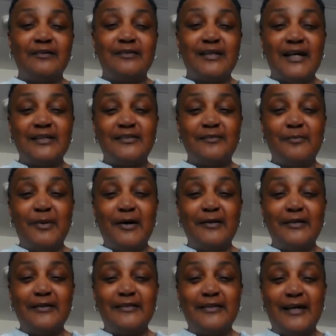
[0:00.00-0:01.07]
that's about
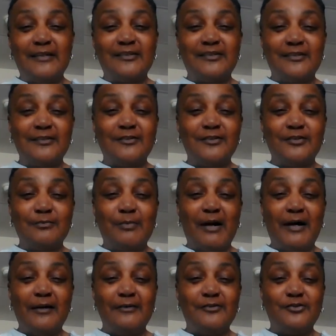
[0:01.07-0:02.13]
it. This is
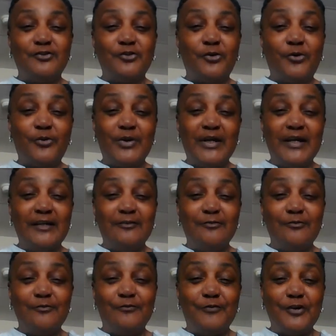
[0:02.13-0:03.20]
my story
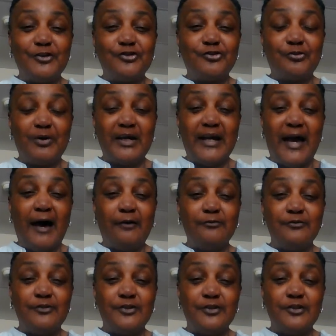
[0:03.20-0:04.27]
venturing out
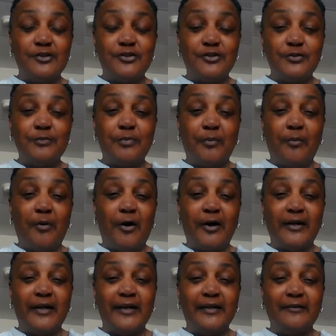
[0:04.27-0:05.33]
into the
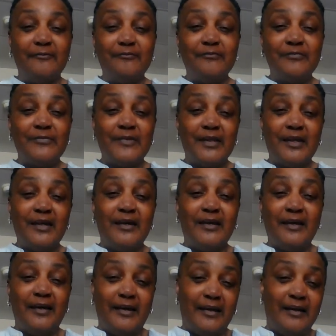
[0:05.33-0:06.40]
supermarket.
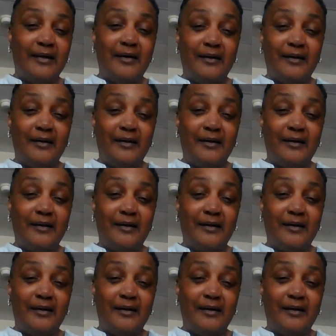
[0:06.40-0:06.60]
And